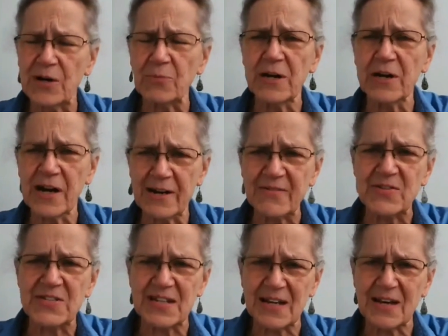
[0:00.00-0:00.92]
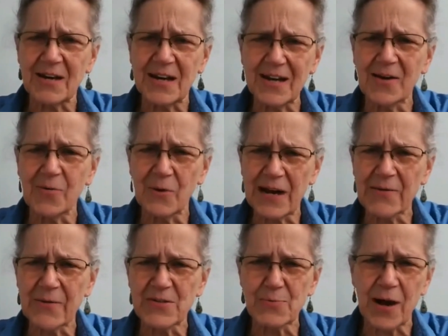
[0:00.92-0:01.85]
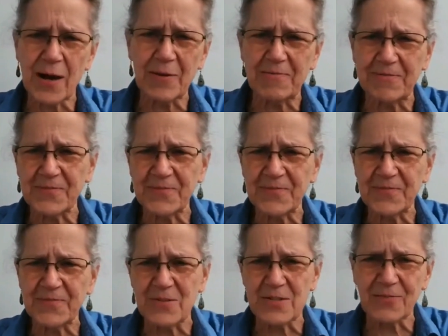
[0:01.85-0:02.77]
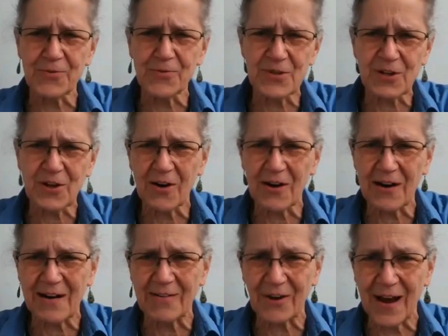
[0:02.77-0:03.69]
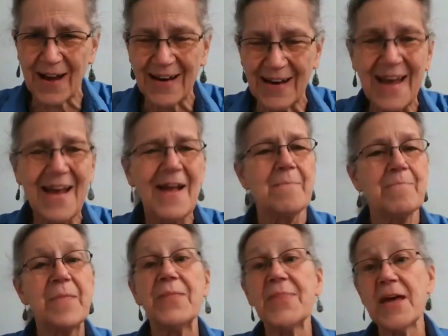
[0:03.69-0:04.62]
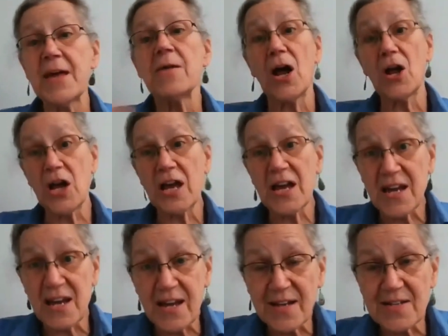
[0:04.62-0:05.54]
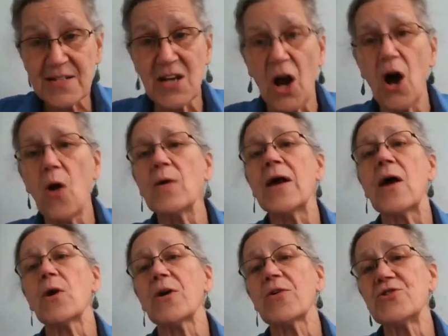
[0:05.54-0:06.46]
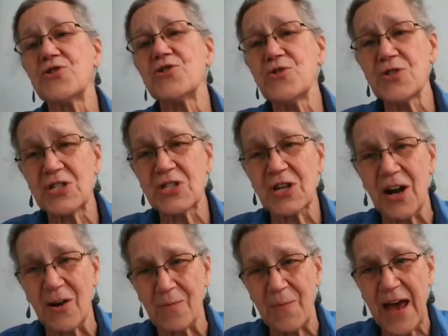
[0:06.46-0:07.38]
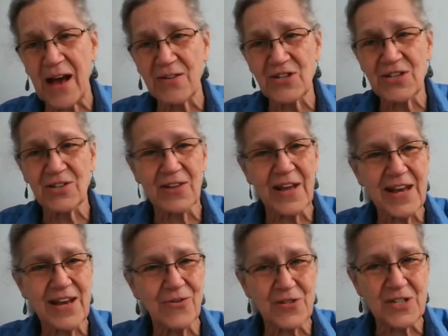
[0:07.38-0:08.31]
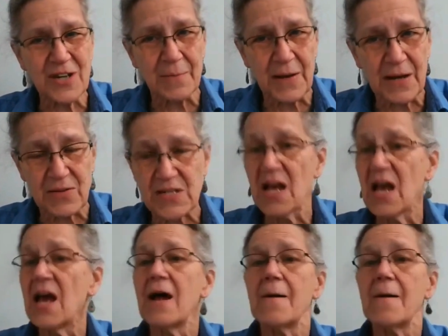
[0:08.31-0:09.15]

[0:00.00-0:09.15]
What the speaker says: one when I was, when I was probably 15. It was the first car I ever had. And then it is. Now, where did you used to go? Out to the lake or something else?